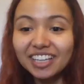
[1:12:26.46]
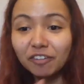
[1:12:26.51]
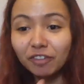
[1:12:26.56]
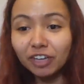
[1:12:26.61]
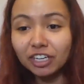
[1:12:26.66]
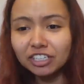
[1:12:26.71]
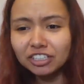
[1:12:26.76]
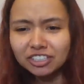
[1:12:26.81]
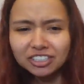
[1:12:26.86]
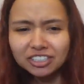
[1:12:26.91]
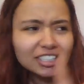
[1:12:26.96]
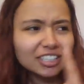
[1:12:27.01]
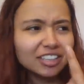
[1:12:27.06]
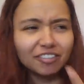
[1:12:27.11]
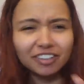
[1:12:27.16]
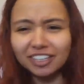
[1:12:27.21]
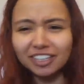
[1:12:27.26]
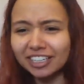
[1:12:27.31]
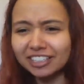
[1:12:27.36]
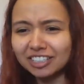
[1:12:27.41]
Avengers, you got the
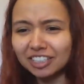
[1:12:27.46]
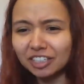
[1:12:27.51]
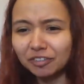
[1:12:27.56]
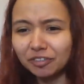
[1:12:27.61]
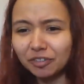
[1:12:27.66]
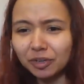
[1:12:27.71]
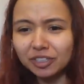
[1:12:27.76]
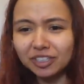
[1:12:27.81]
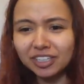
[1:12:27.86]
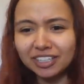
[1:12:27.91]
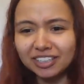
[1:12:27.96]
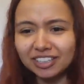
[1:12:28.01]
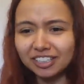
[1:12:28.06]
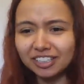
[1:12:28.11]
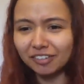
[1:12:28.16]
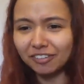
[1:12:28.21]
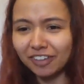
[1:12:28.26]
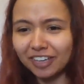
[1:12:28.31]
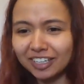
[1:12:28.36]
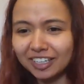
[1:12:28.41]
Fantastic Four, you got the
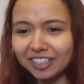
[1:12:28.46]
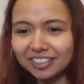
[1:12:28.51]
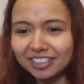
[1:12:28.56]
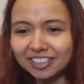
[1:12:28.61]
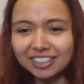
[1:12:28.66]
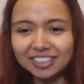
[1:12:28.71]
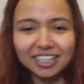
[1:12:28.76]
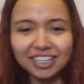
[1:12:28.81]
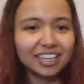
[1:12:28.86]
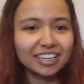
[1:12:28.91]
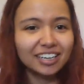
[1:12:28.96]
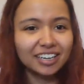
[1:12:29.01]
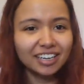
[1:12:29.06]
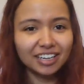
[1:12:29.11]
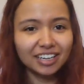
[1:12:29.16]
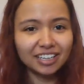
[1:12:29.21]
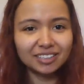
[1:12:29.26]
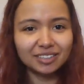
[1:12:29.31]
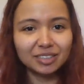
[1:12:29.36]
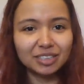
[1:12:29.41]
Defenders, you got...
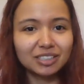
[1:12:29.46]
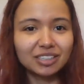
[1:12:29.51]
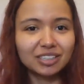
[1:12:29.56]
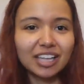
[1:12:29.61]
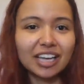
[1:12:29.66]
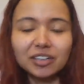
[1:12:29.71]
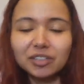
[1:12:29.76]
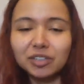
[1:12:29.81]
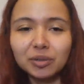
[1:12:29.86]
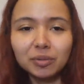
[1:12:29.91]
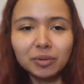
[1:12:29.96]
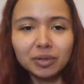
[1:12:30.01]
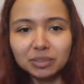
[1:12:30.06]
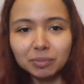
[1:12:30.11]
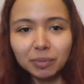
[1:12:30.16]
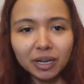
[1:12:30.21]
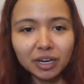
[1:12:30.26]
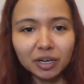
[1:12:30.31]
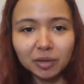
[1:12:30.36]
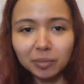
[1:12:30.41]
I don't know where
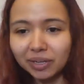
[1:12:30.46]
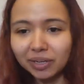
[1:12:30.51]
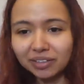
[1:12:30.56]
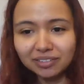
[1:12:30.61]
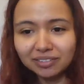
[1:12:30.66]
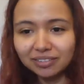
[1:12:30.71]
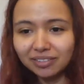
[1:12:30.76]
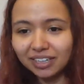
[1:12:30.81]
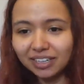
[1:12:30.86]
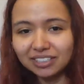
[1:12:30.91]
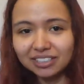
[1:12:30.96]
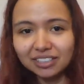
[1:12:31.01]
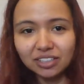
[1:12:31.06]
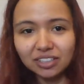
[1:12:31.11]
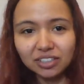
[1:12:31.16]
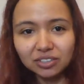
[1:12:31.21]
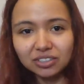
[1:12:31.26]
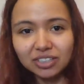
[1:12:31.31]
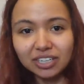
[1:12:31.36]
Spider-Man lies in those.